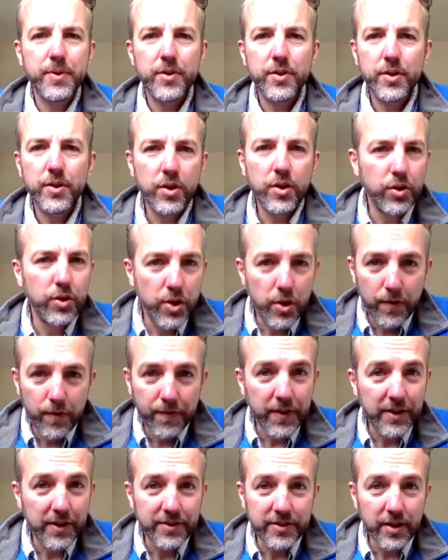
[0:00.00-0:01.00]
new
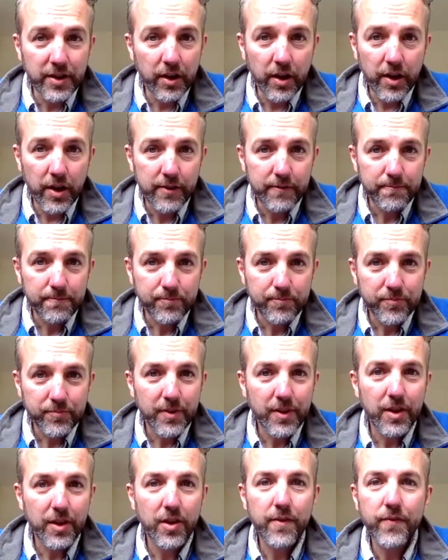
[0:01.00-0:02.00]
things to learn.
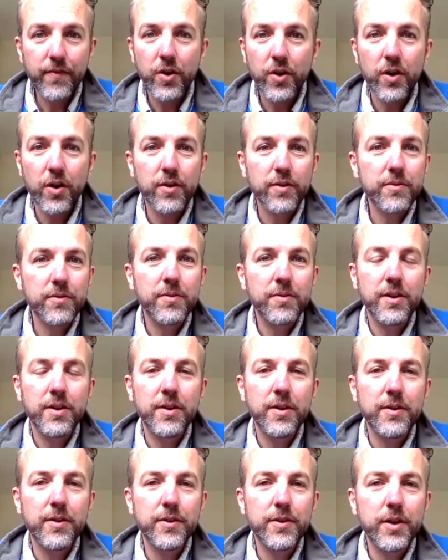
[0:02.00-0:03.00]
You've got
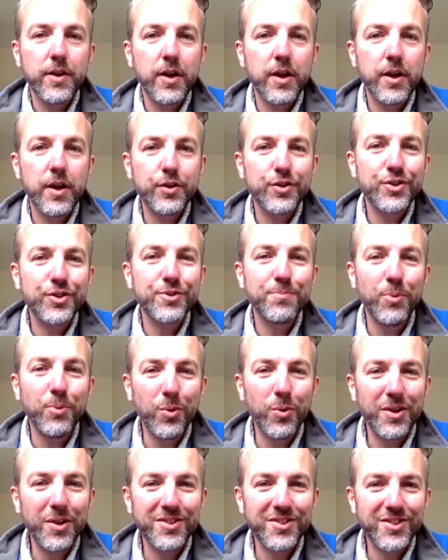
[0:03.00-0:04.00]
a
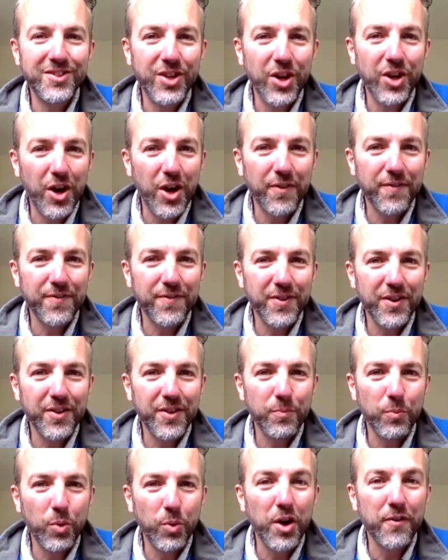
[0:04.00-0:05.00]
smaller staff and
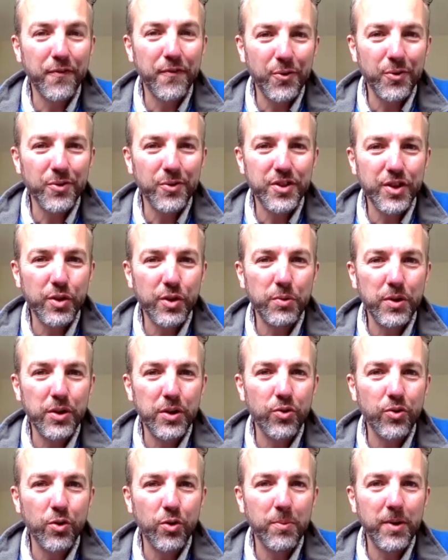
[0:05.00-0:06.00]
workforce than you would
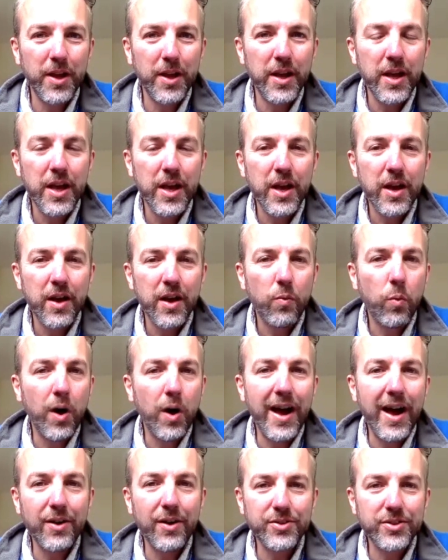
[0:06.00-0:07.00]
normally.
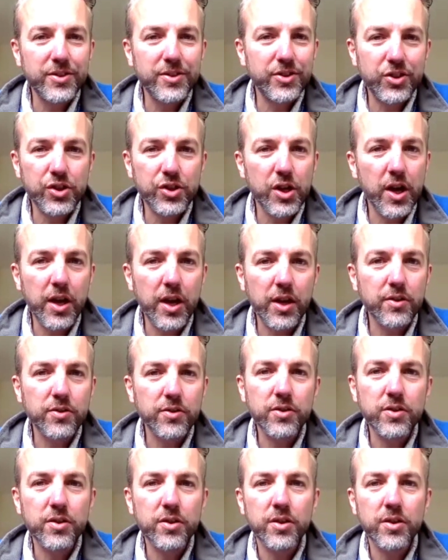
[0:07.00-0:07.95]
What else has changed?